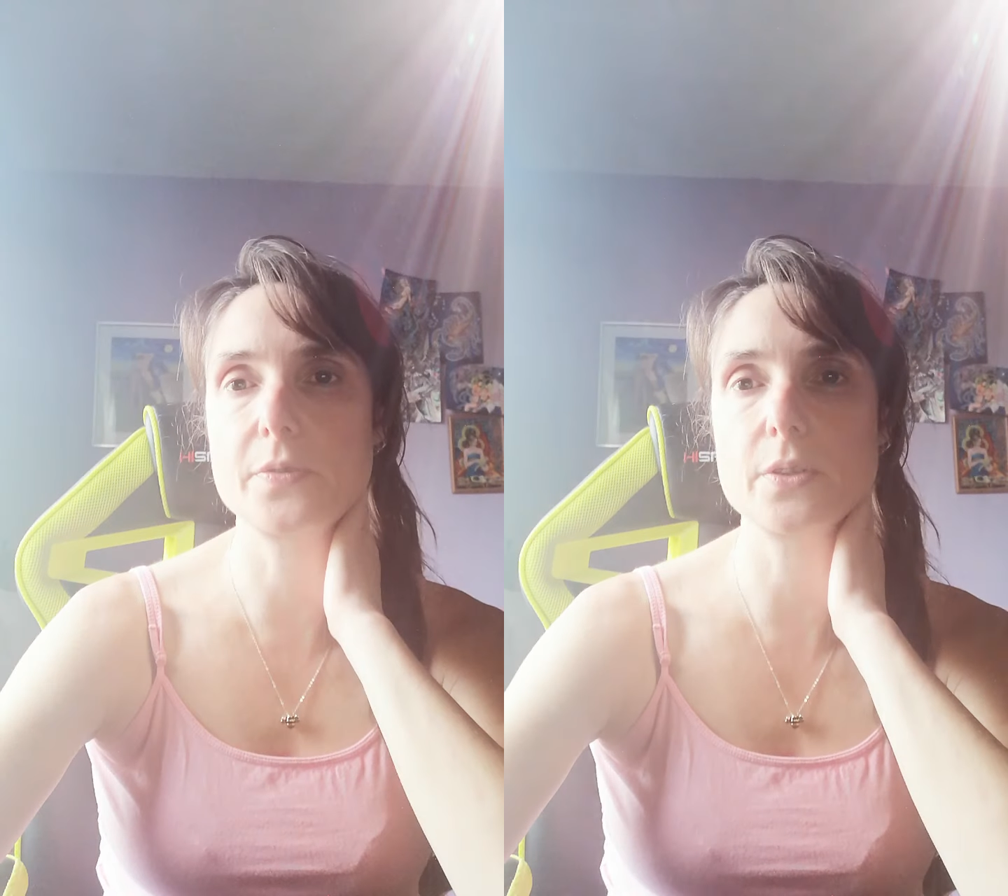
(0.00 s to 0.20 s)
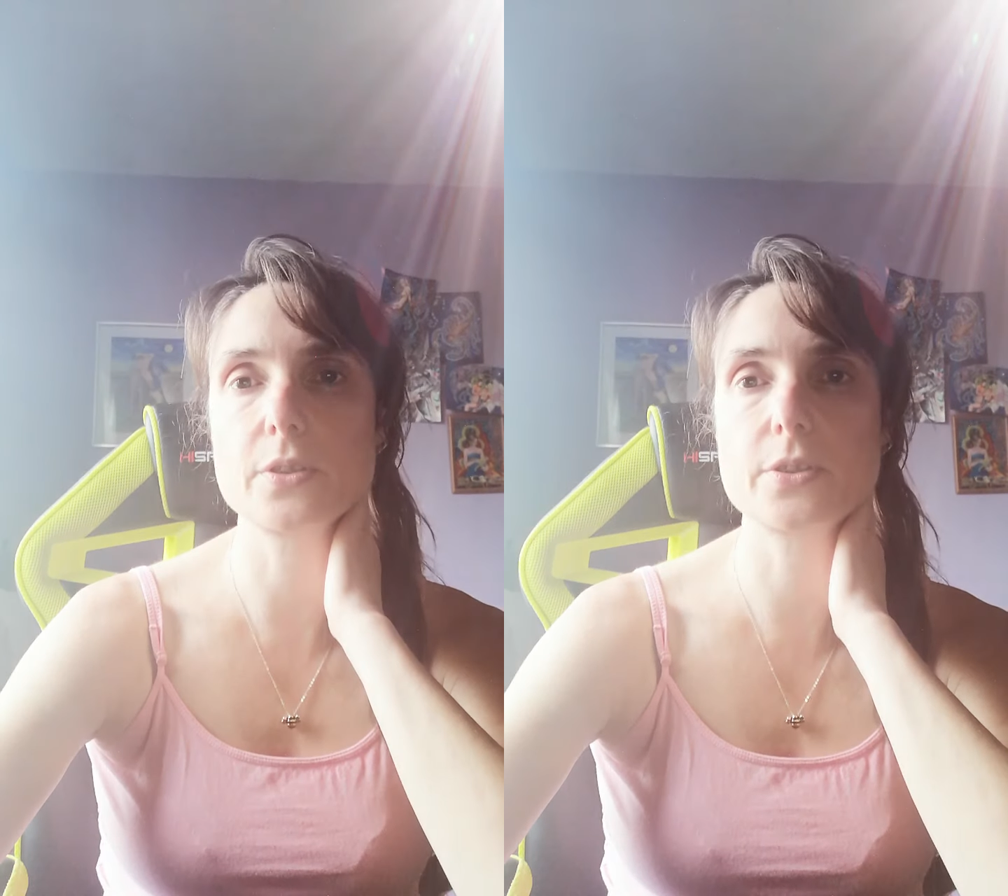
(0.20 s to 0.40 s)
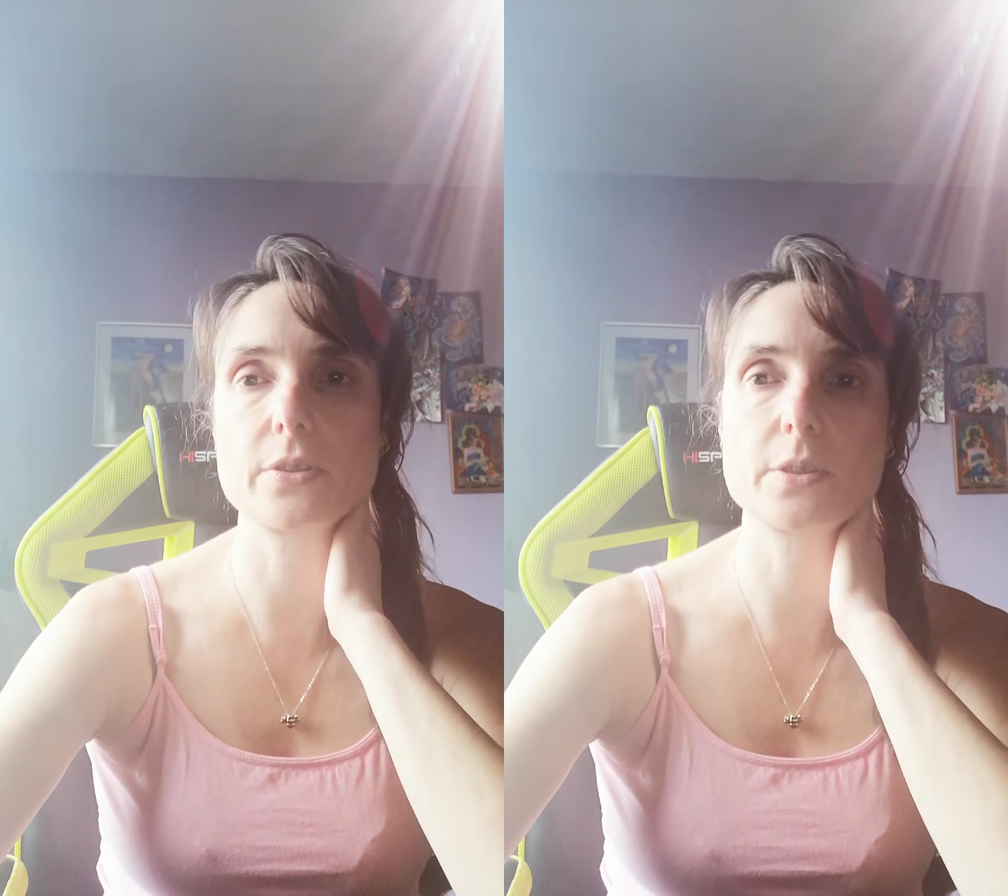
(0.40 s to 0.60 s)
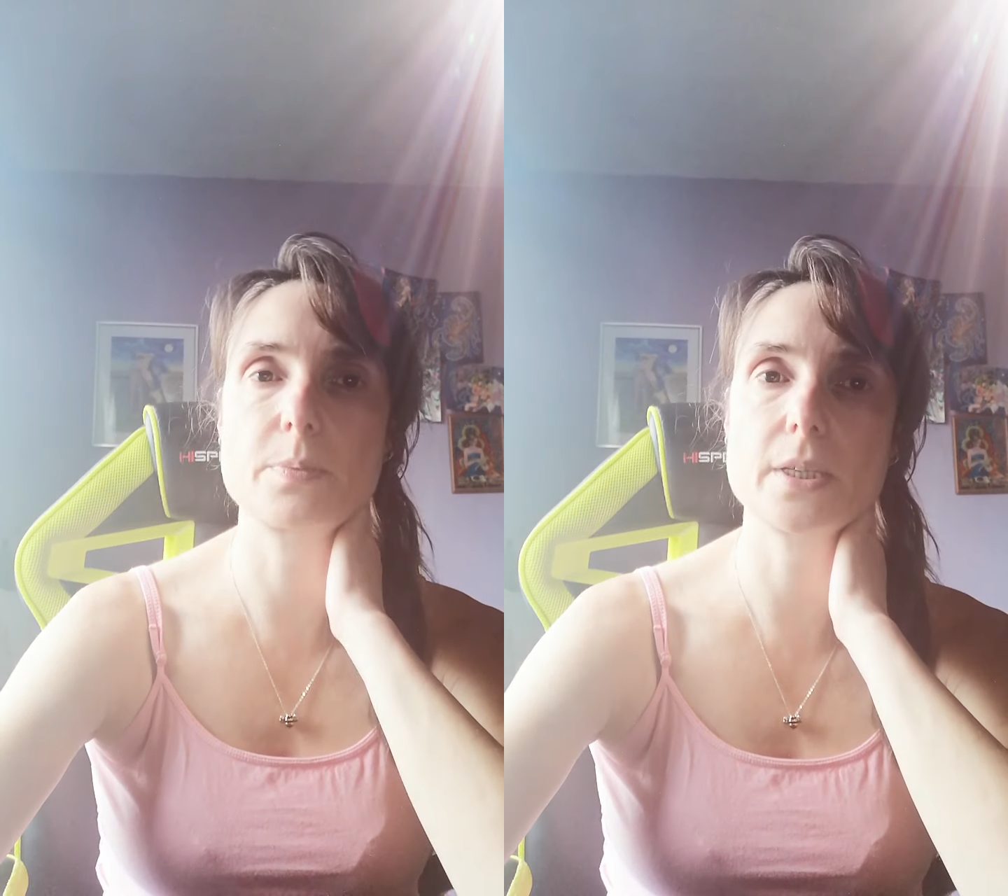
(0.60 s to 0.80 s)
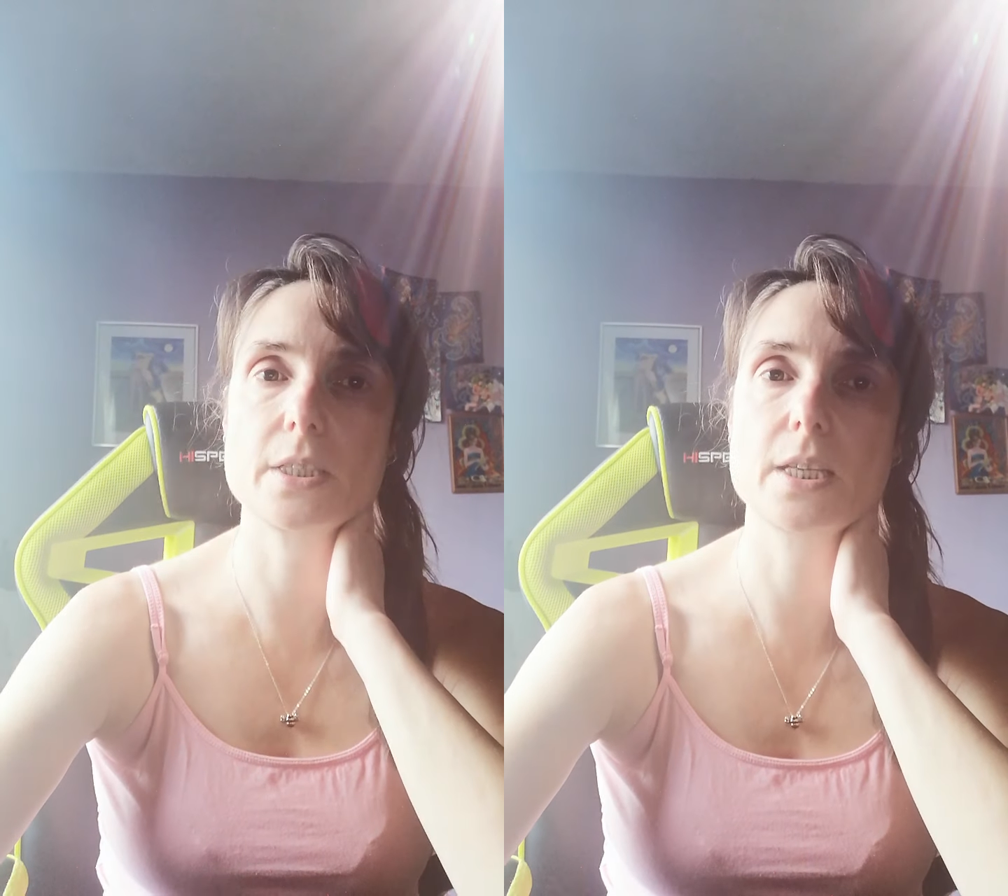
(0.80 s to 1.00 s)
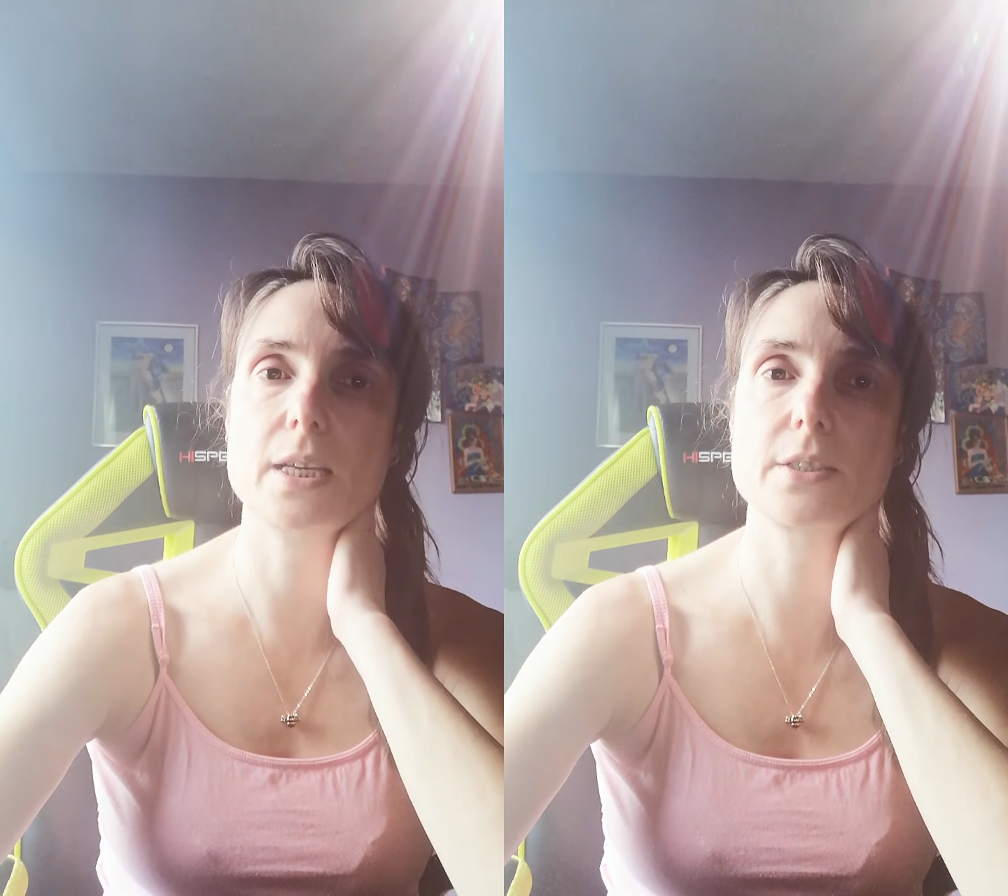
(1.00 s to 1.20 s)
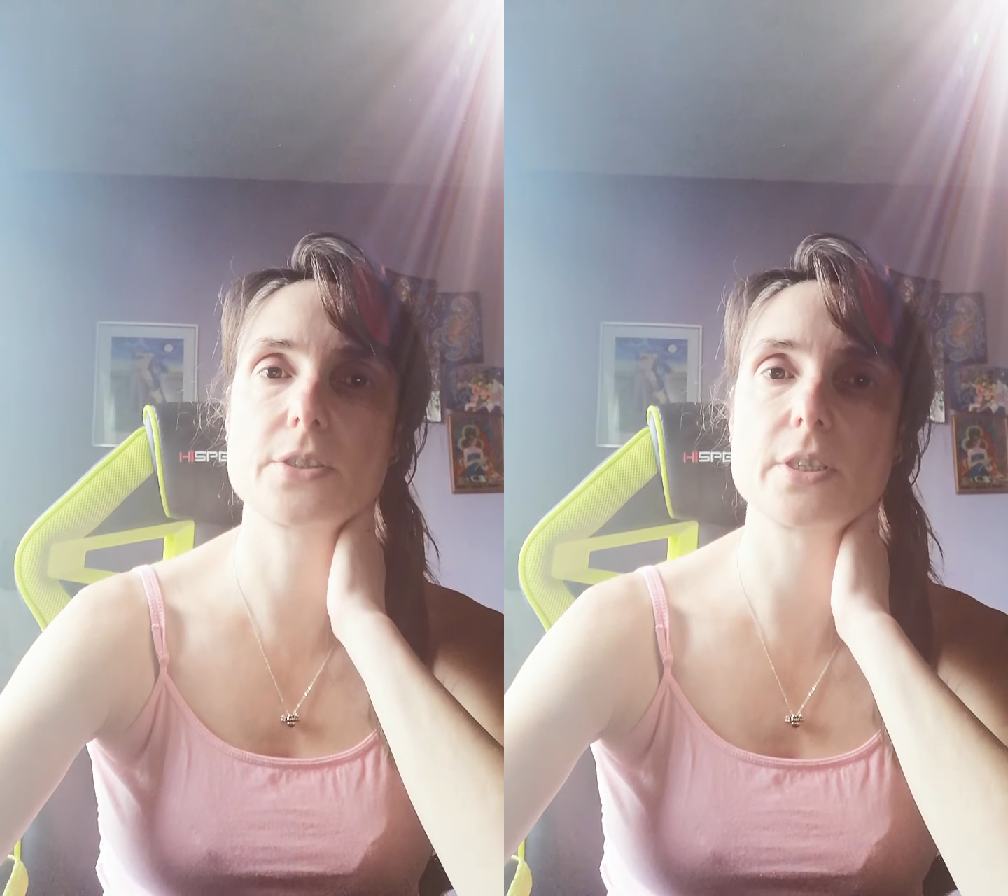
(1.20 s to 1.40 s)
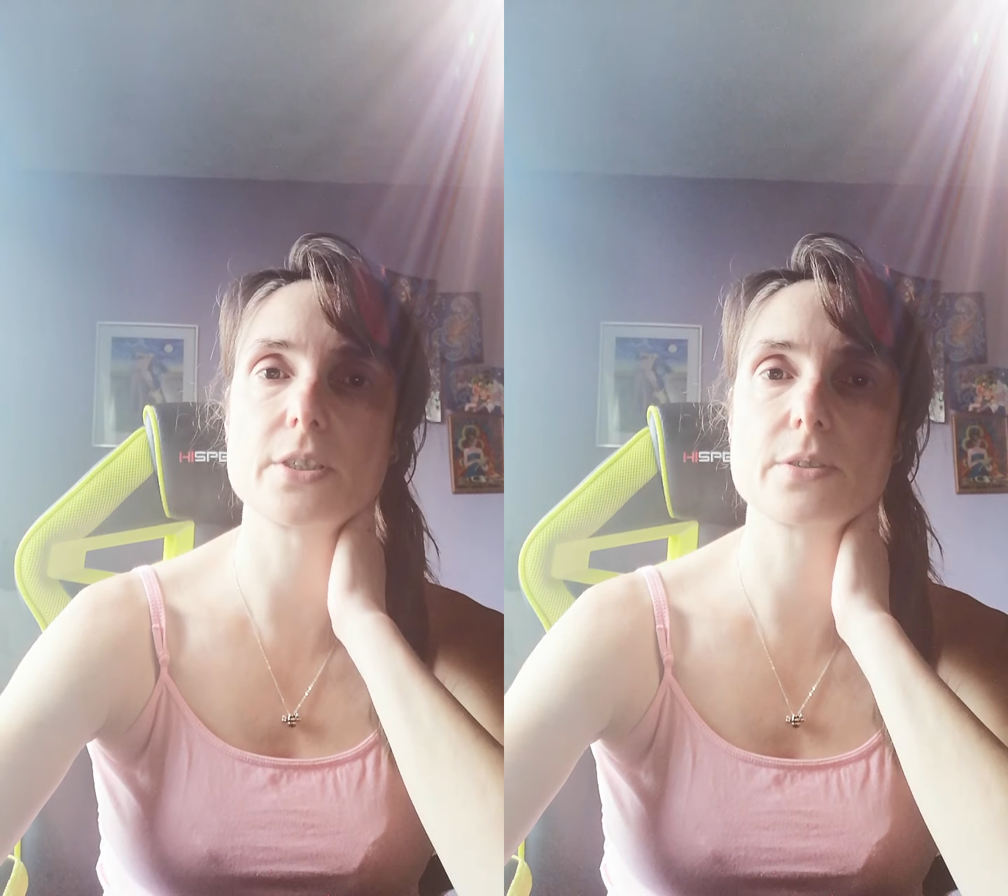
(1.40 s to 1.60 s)
focused on the
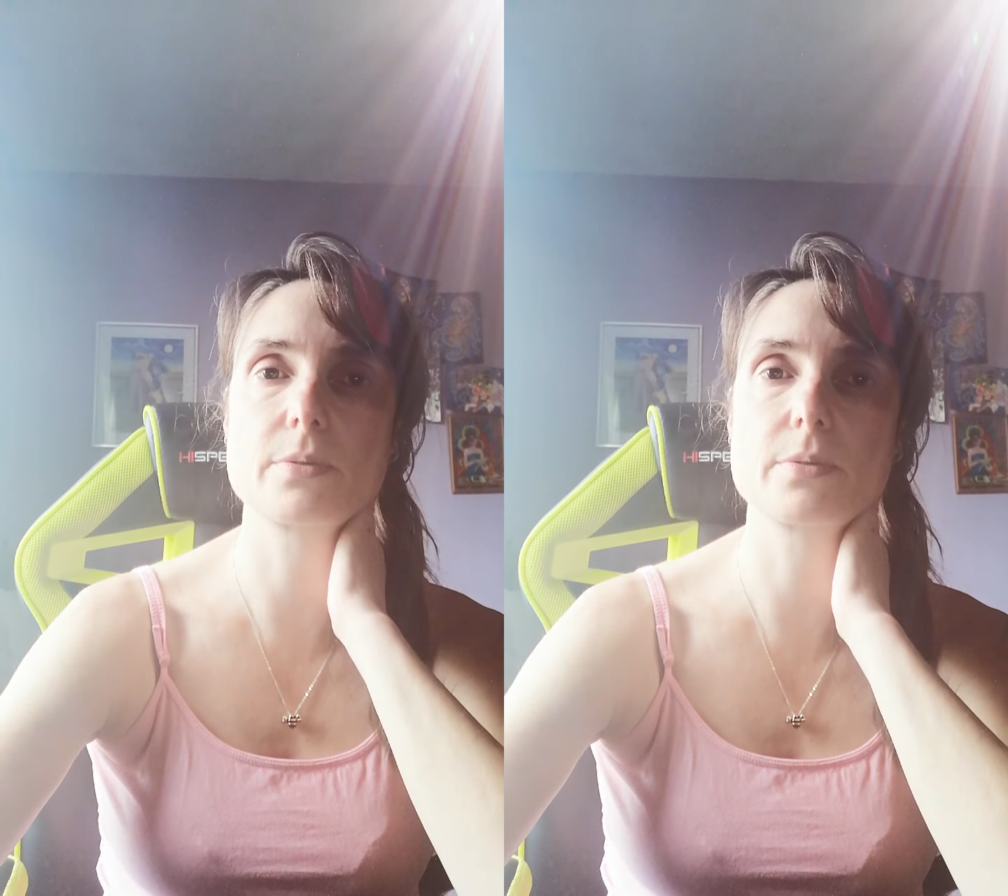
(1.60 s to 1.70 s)
practicalities